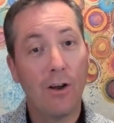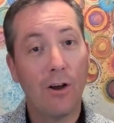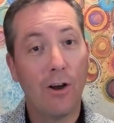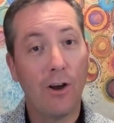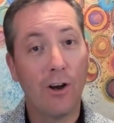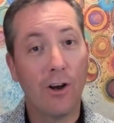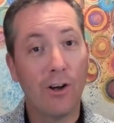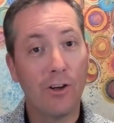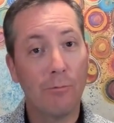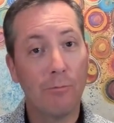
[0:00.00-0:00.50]

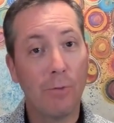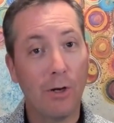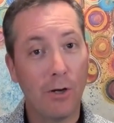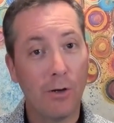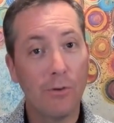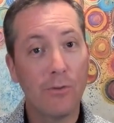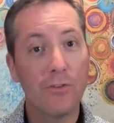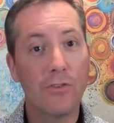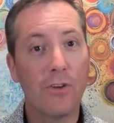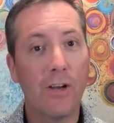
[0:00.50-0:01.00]
hard
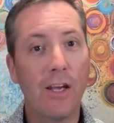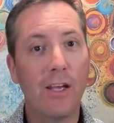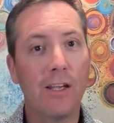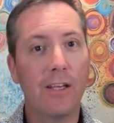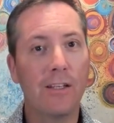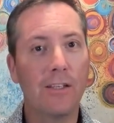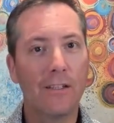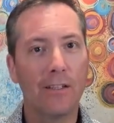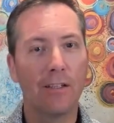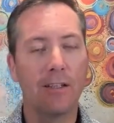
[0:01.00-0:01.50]
bones, right,
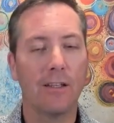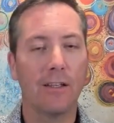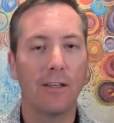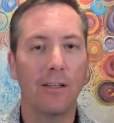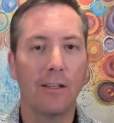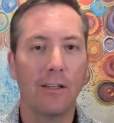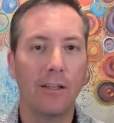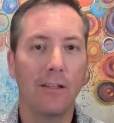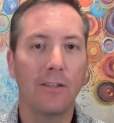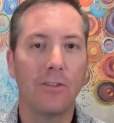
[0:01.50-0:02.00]
into
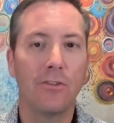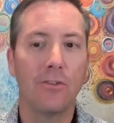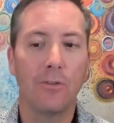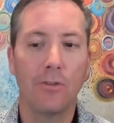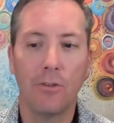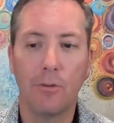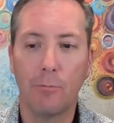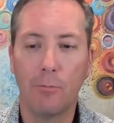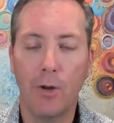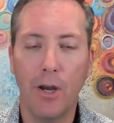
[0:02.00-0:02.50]

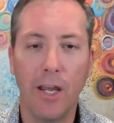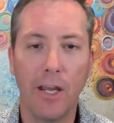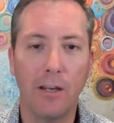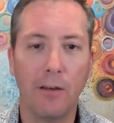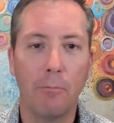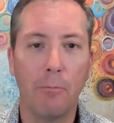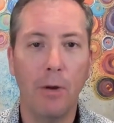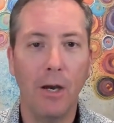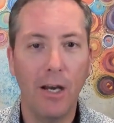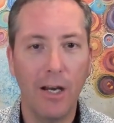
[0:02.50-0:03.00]
the
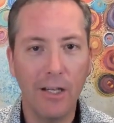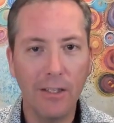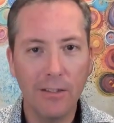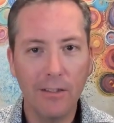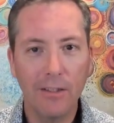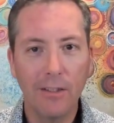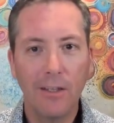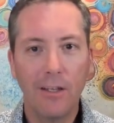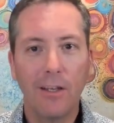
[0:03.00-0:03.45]
brain. But